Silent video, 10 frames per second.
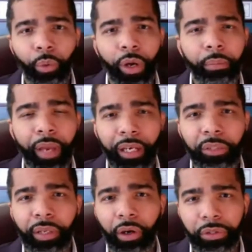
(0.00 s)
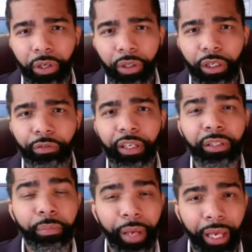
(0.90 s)
what management alternative is
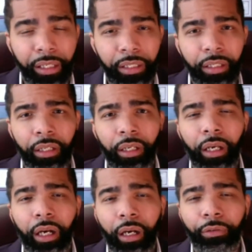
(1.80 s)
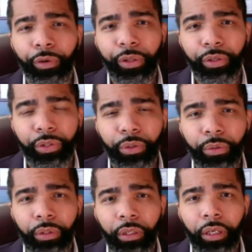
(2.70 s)
best for the zoo.
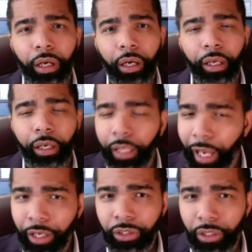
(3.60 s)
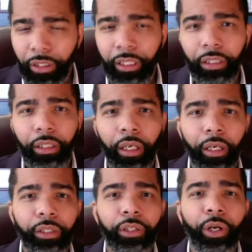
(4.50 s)
And occasionally,
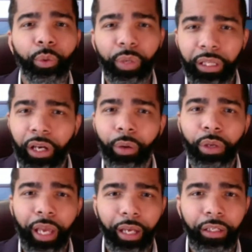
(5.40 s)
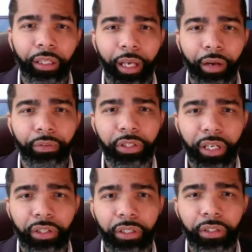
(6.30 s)
we thought we had good
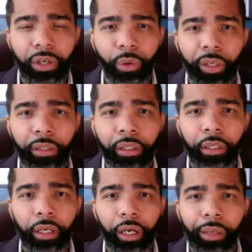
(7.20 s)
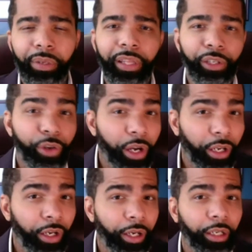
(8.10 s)
conversations going, but they drug
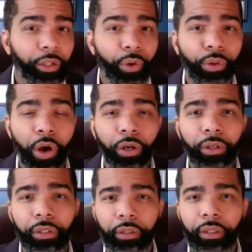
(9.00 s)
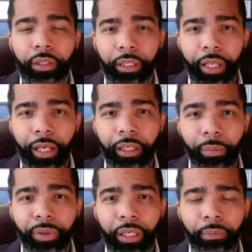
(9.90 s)
on a little longer than that
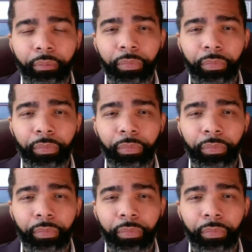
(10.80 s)
company